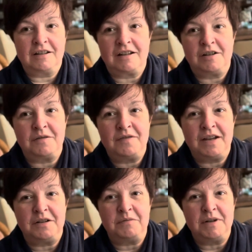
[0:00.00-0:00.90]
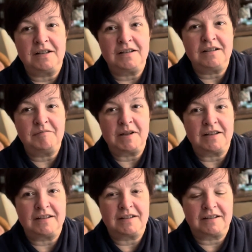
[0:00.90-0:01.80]
I don't think it will,
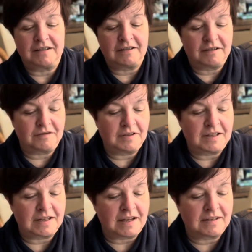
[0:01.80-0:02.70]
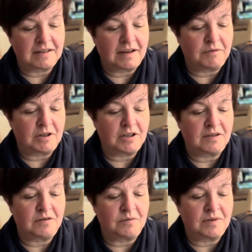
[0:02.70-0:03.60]
but if it does, I will
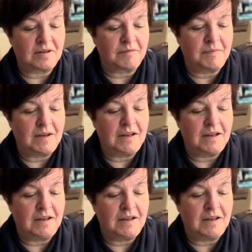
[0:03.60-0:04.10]
just do some